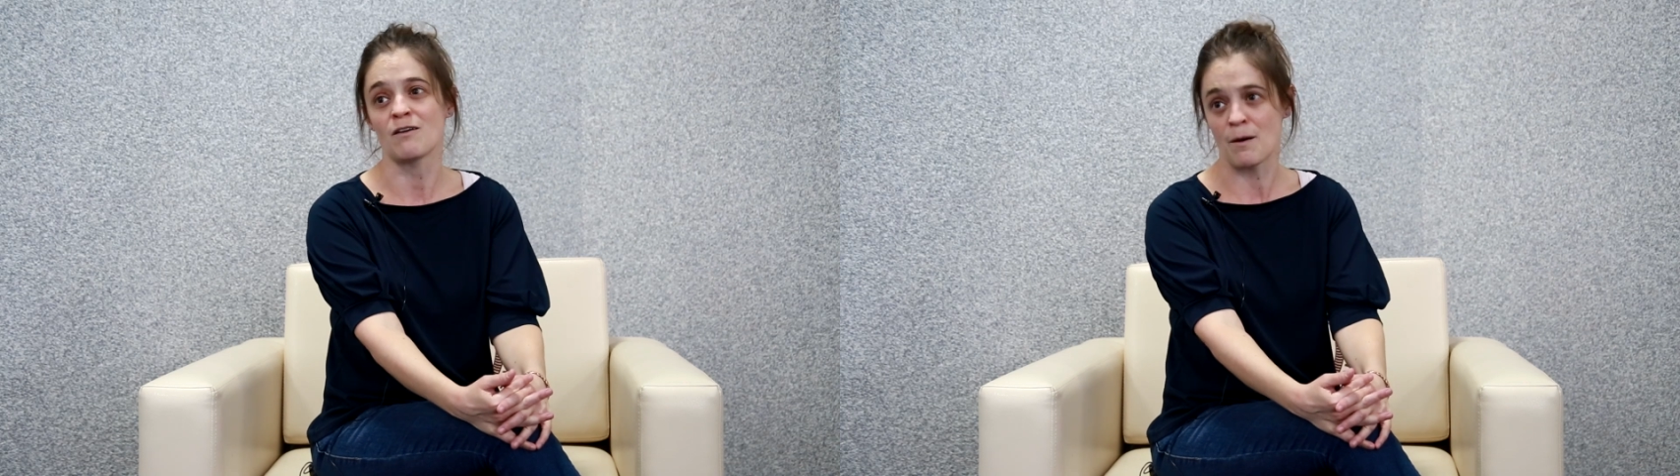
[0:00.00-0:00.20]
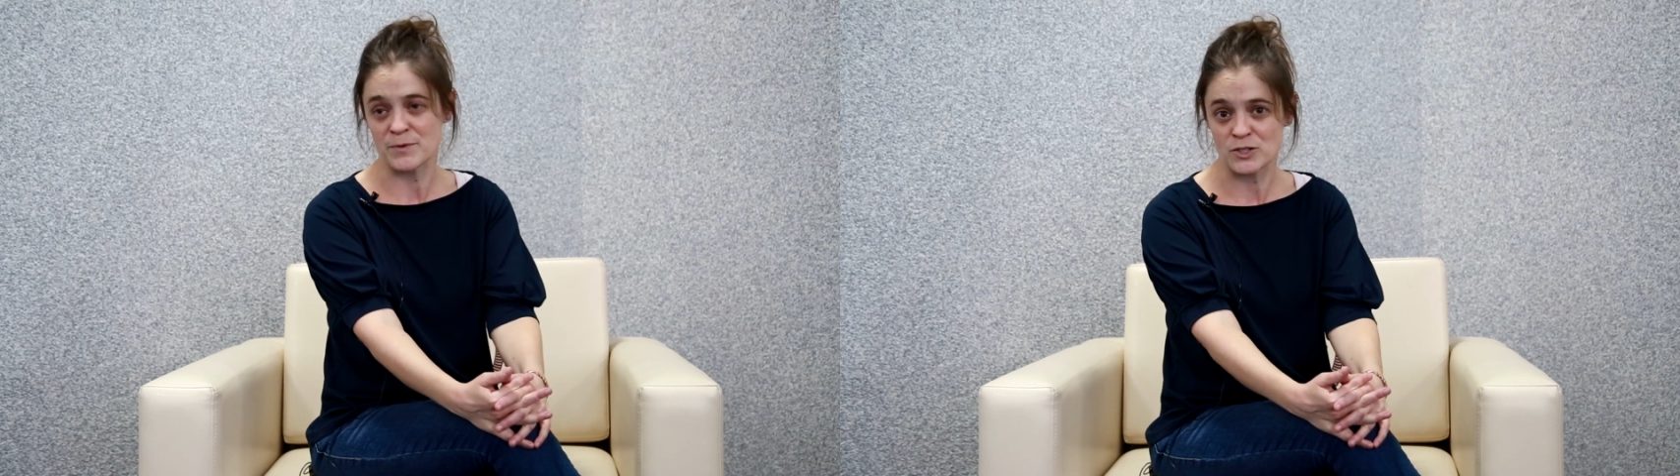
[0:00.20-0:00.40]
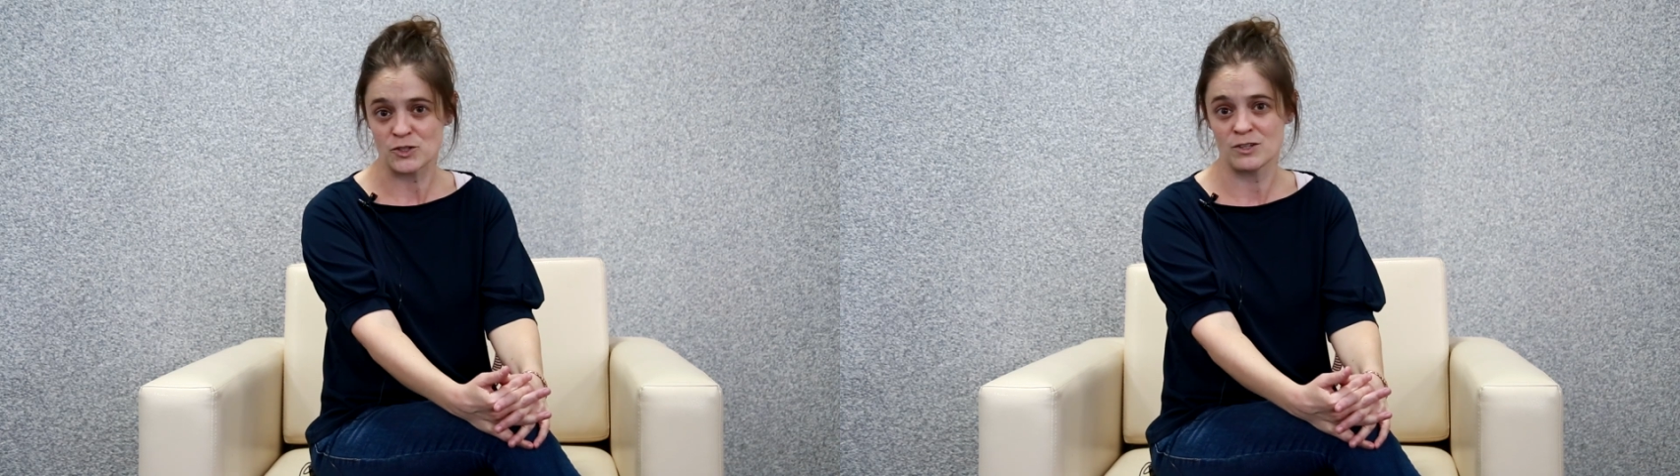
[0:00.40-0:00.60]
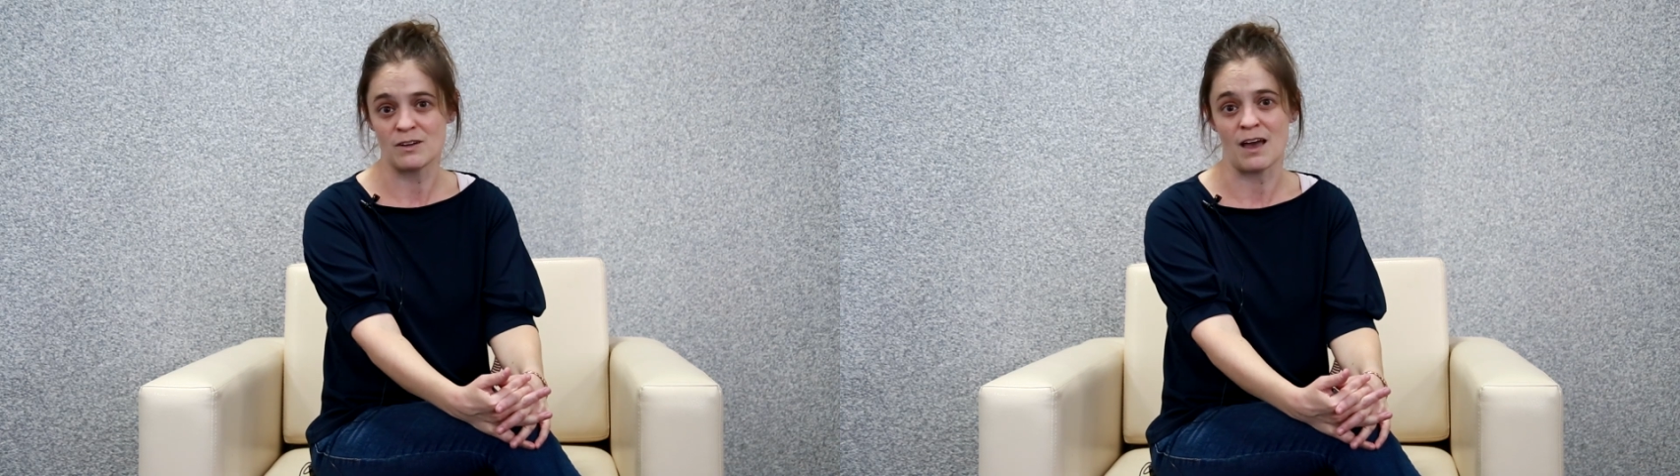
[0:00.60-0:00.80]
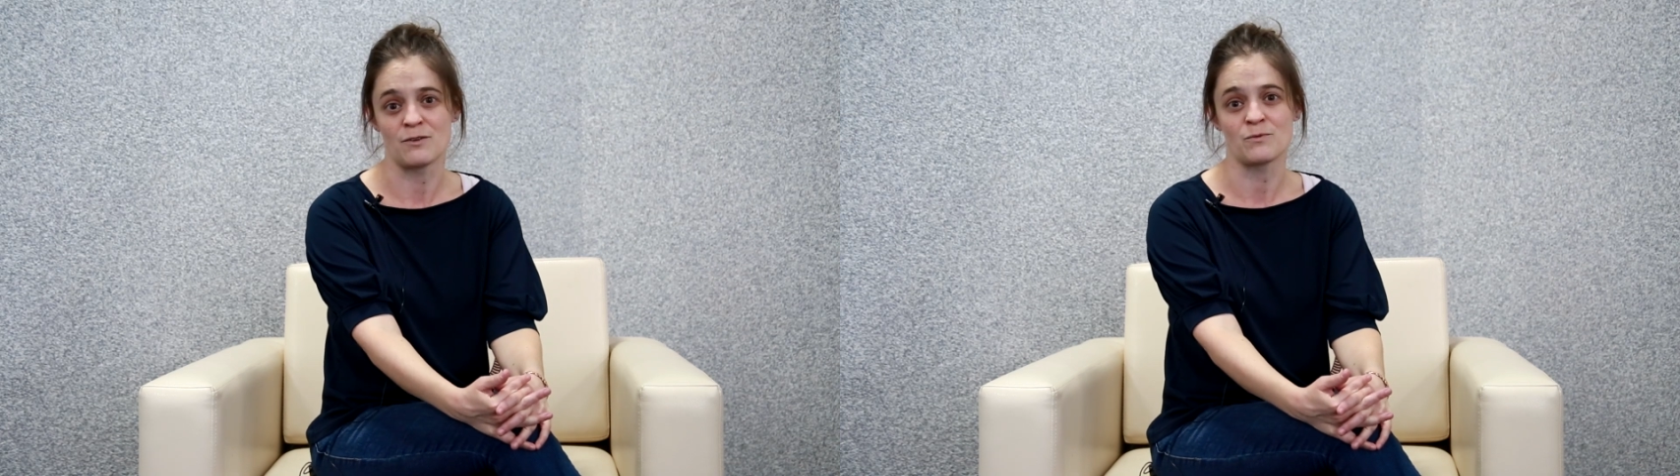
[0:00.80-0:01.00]

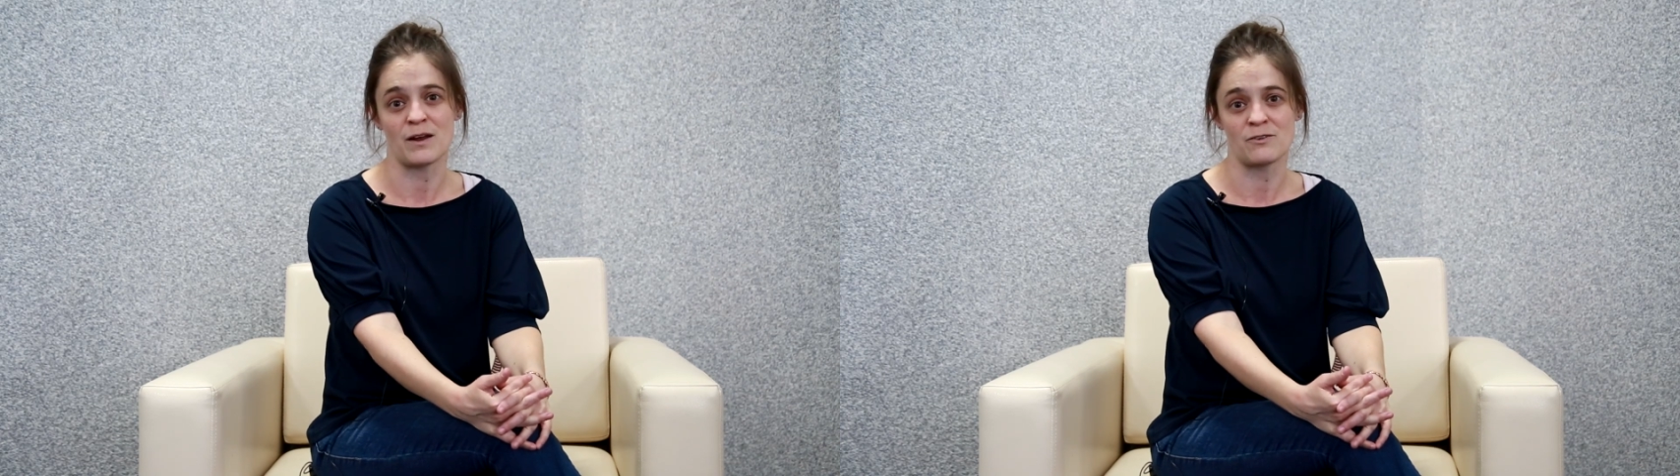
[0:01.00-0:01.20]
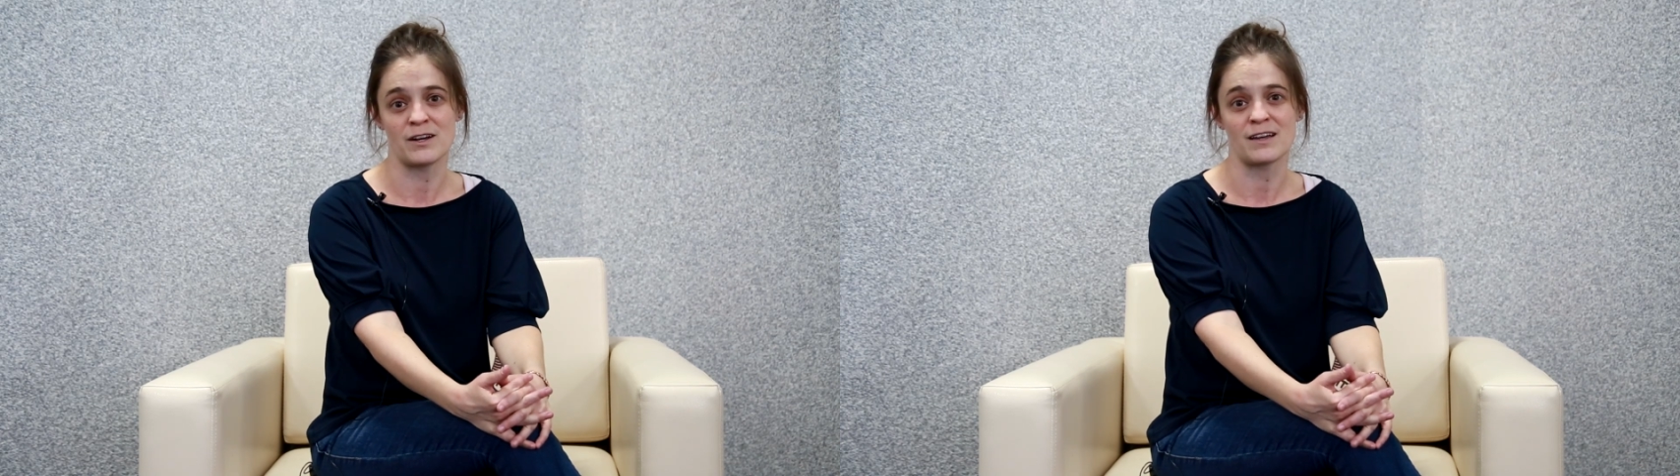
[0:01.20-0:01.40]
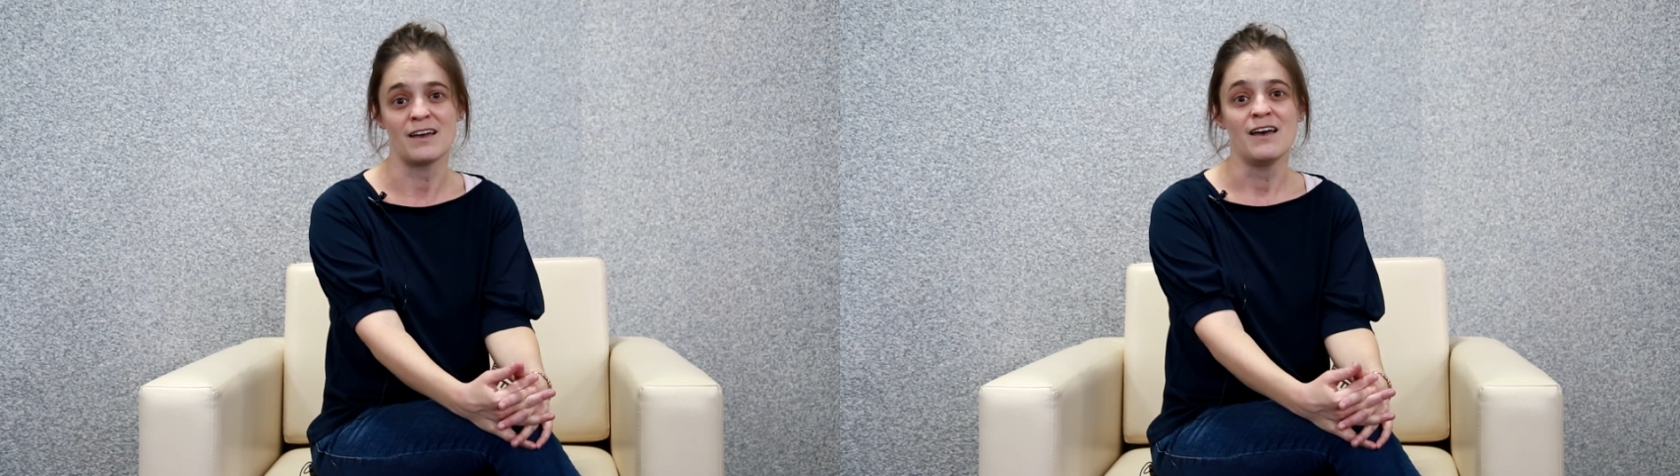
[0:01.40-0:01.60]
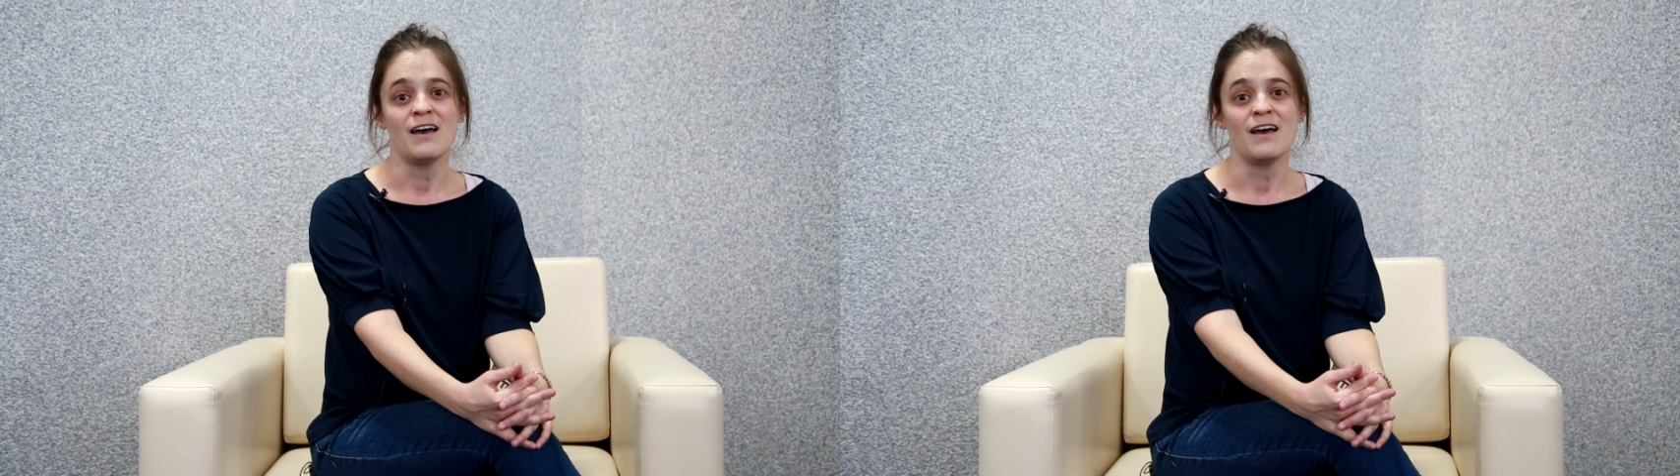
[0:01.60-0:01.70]
composition and rhetoric,